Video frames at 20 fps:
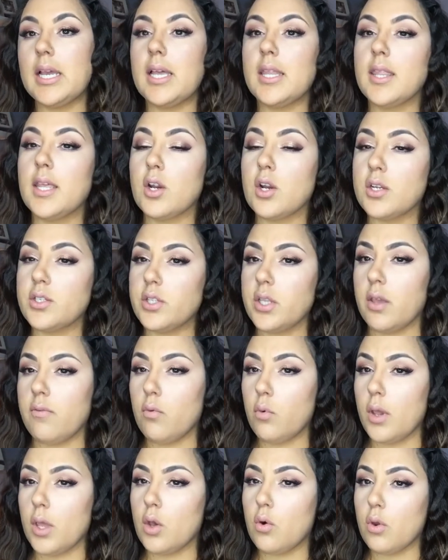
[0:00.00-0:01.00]
There is a
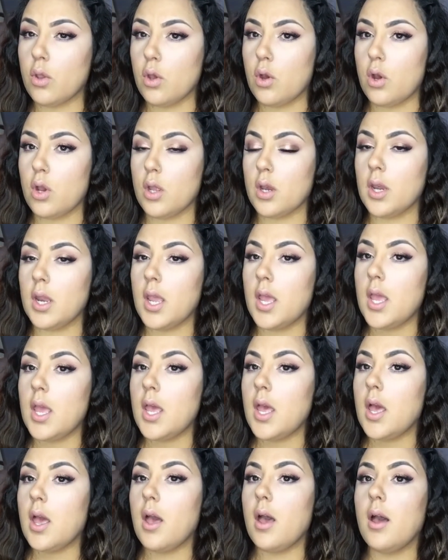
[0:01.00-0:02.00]
giveaway going on.
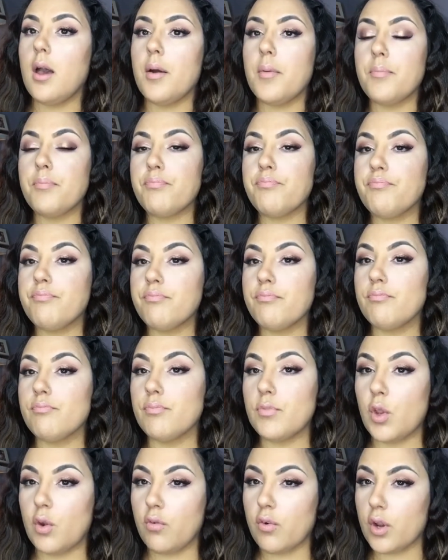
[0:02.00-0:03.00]

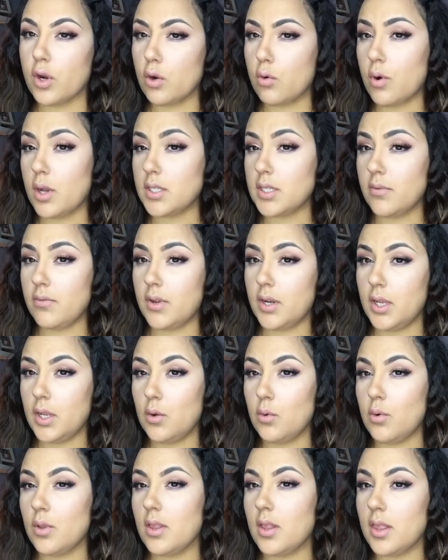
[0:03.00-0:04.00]
Don't forget to watch that
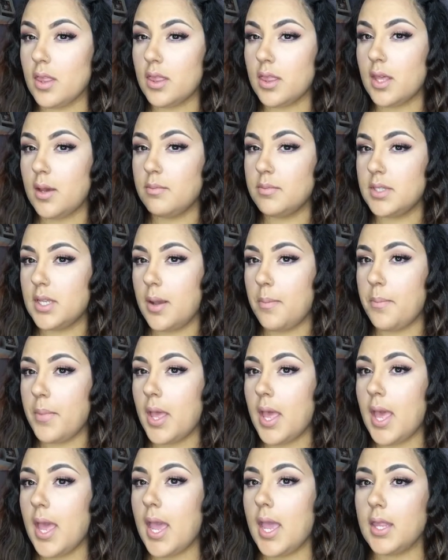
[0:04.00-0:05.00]
video, thumbs up,
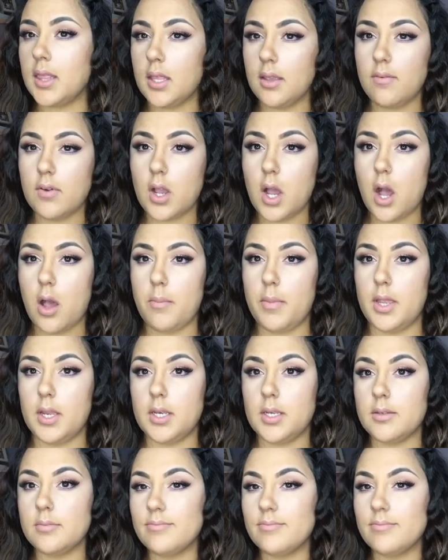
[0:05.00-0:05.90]
and leave a comment.